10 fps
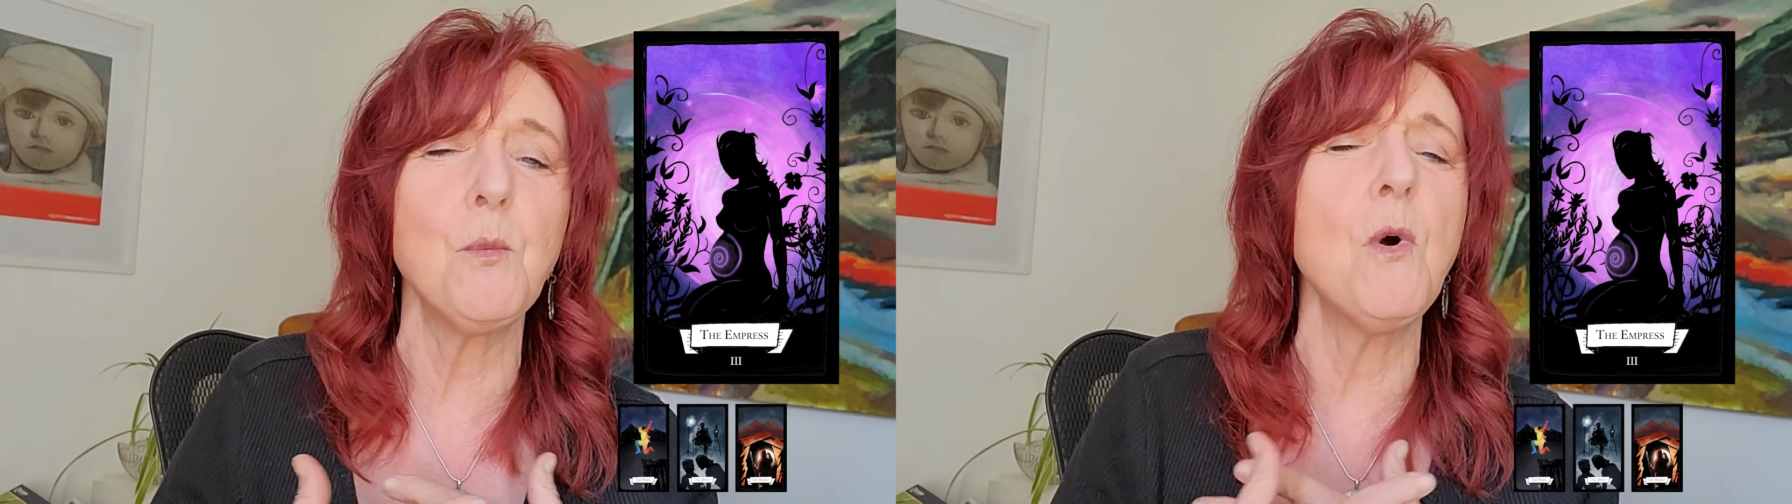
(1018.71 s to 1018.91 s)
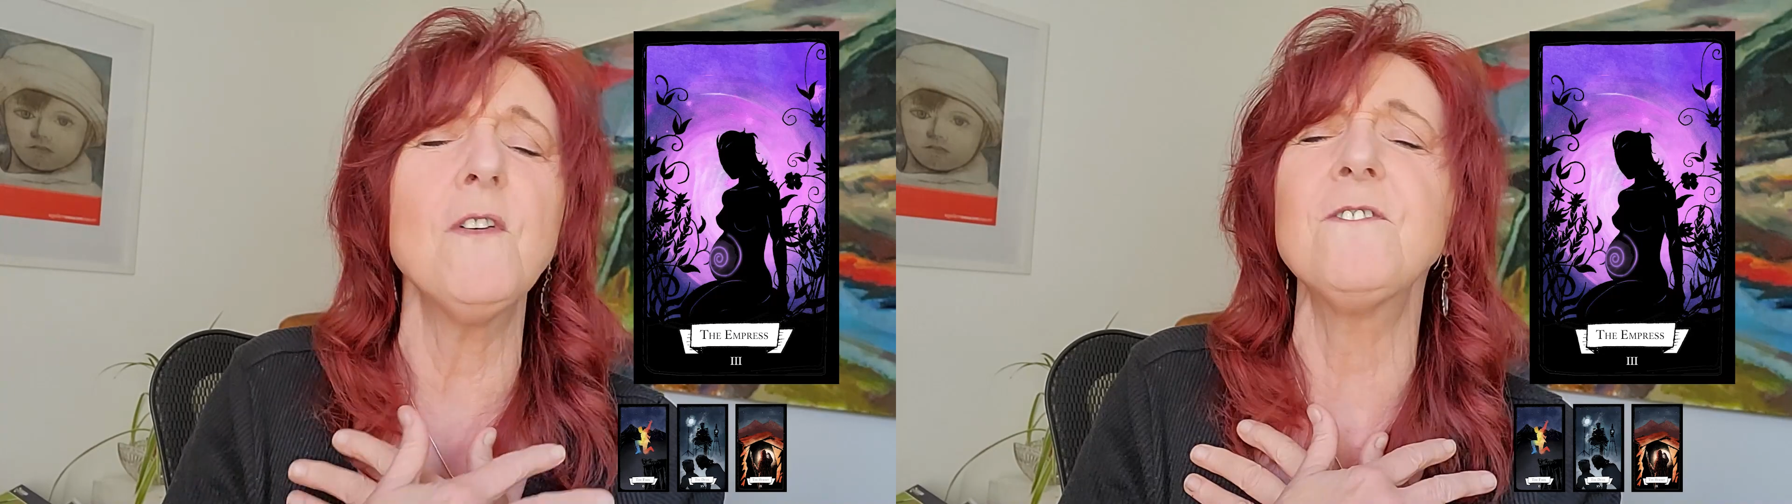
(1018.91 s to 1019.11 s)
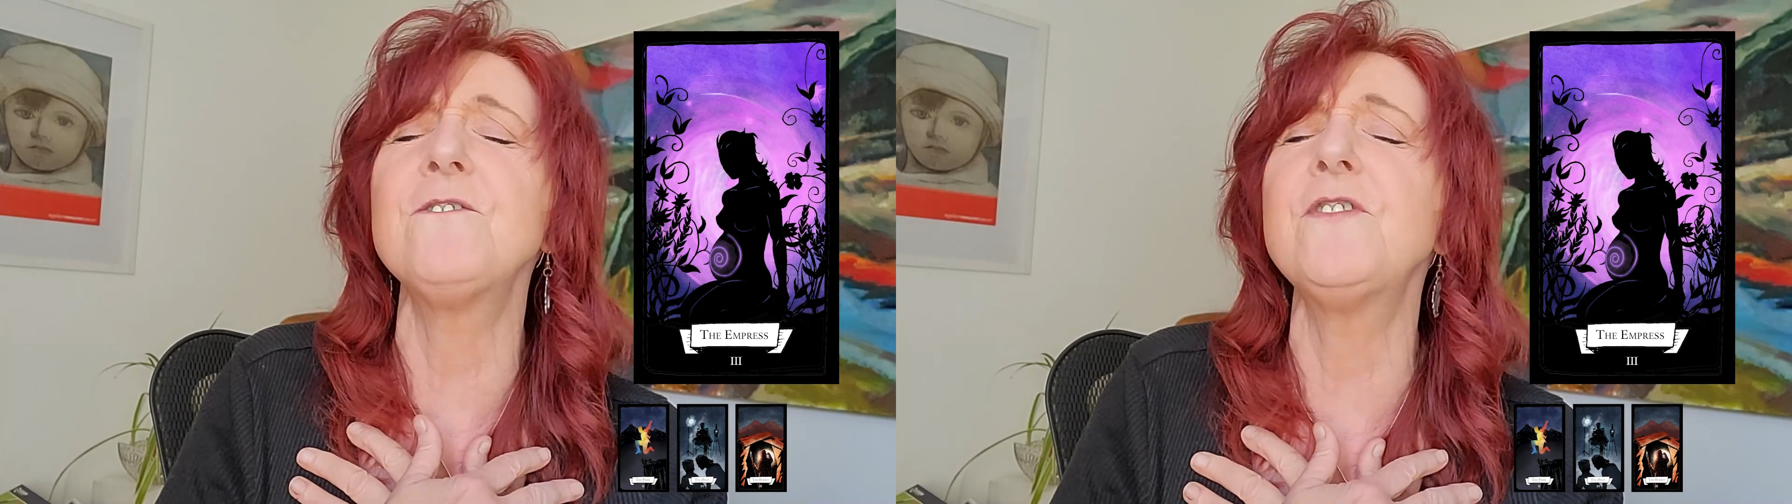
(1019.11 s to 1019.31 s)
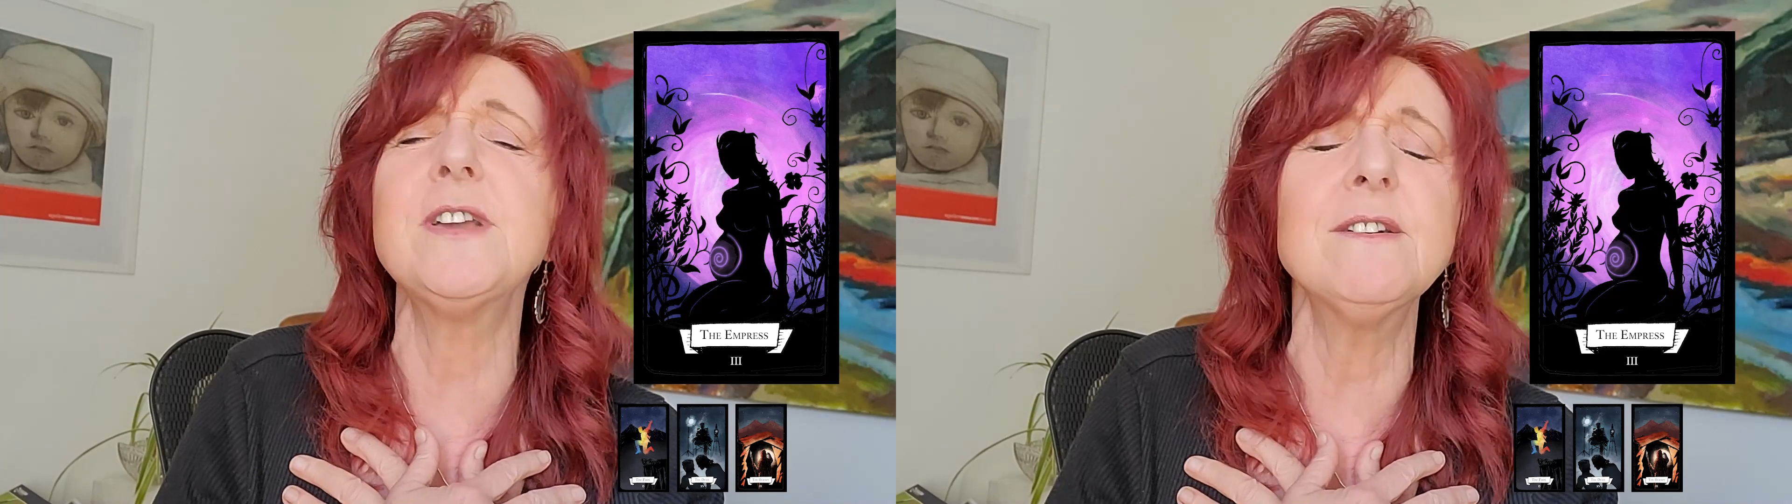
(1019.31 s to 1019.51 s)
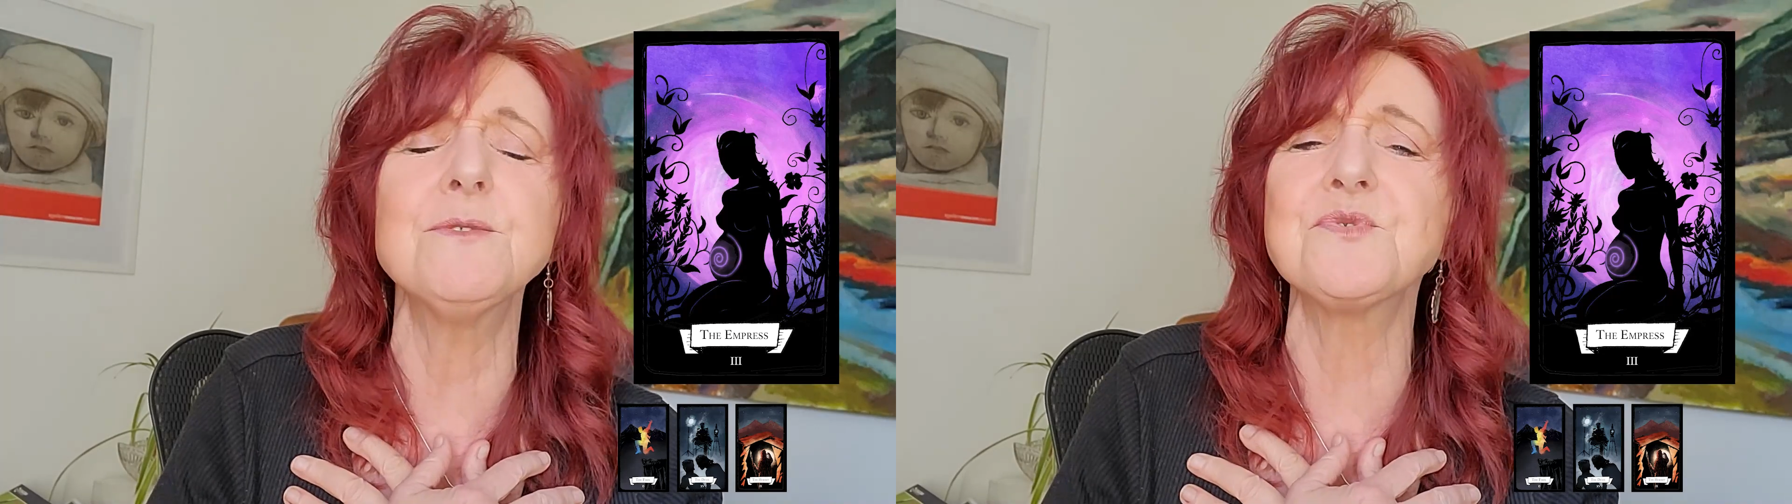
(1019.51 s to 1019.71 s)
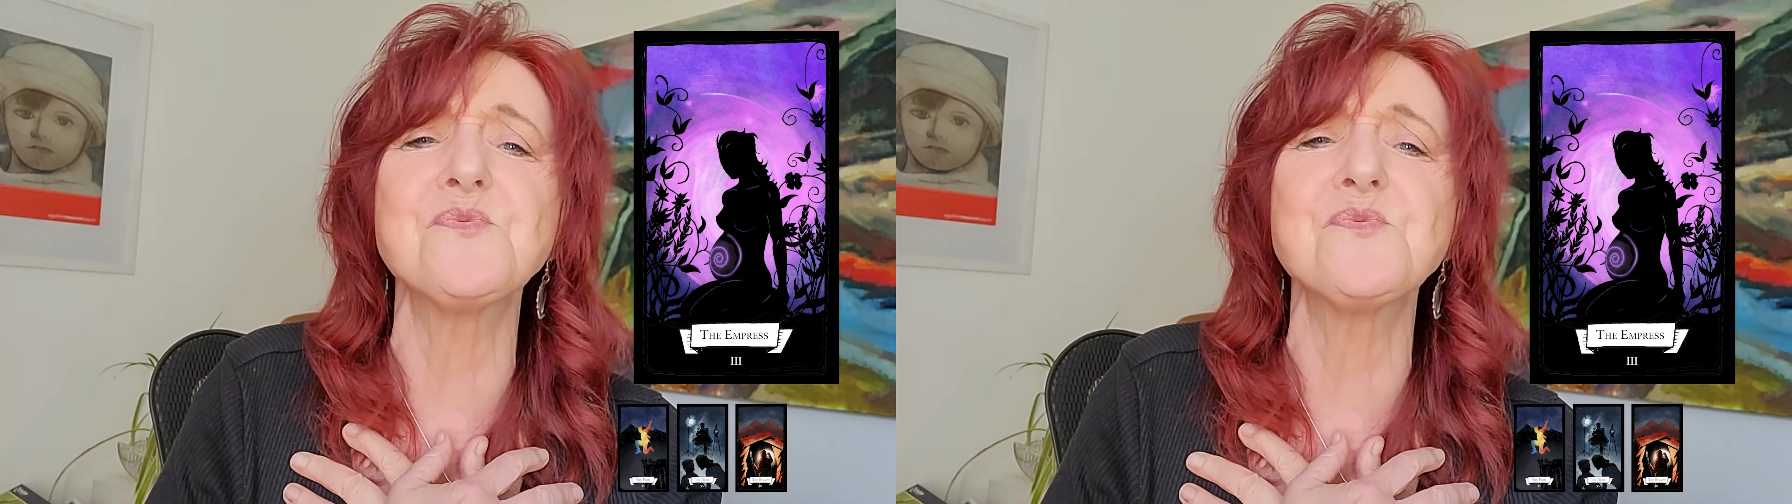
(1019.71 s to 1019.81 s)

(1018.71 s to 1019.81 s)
what feels